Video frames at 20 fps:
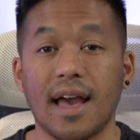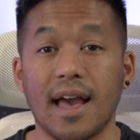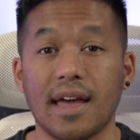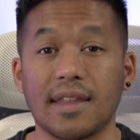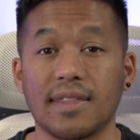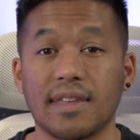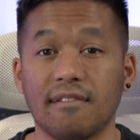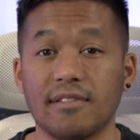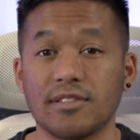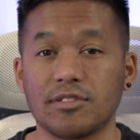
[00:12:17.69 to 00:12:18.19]

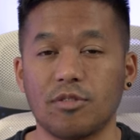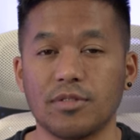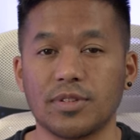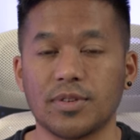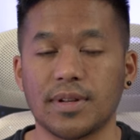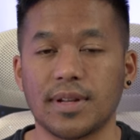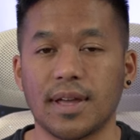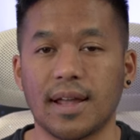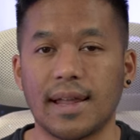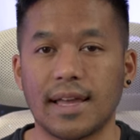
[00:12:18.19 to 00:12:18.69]
and there is
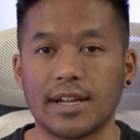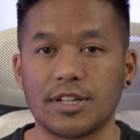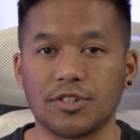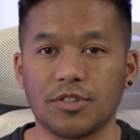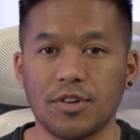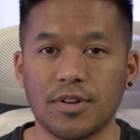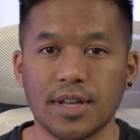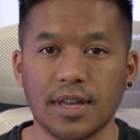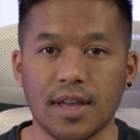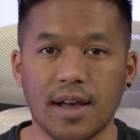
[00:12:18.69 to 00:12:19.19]
also an
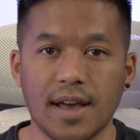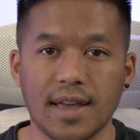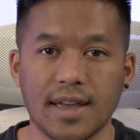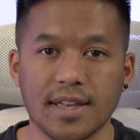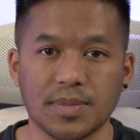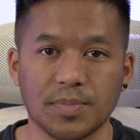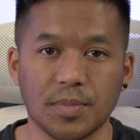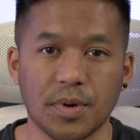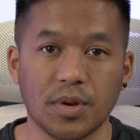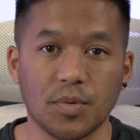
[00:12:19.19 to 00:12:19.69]
electronic
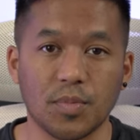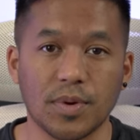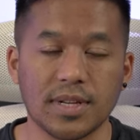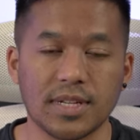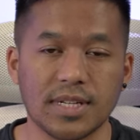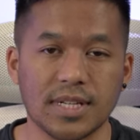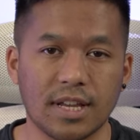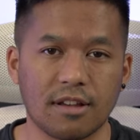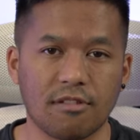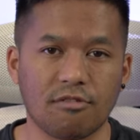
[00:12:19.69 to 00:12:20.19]
IS mode
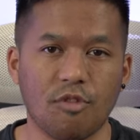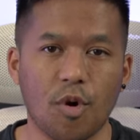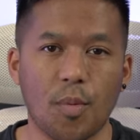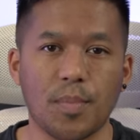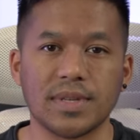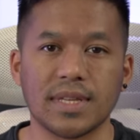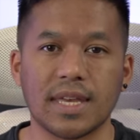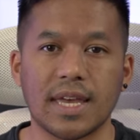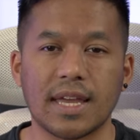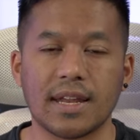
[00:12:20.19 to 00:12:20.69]
which
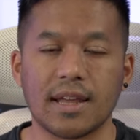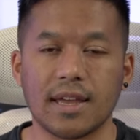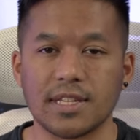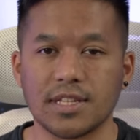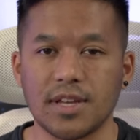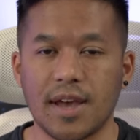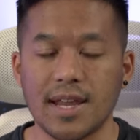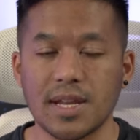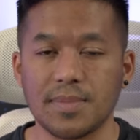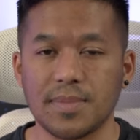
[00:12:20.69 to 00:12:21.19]
crops in a
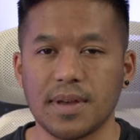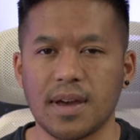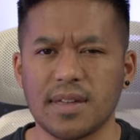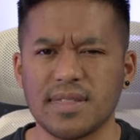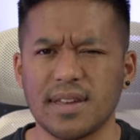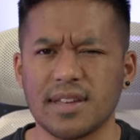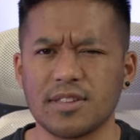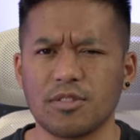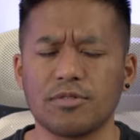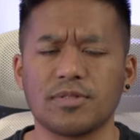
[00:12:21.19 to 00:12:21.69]
tiny bit. I
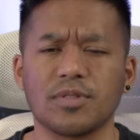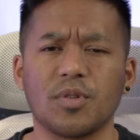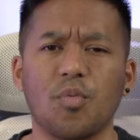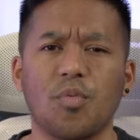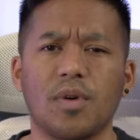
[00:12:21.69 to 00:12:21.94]
think it's also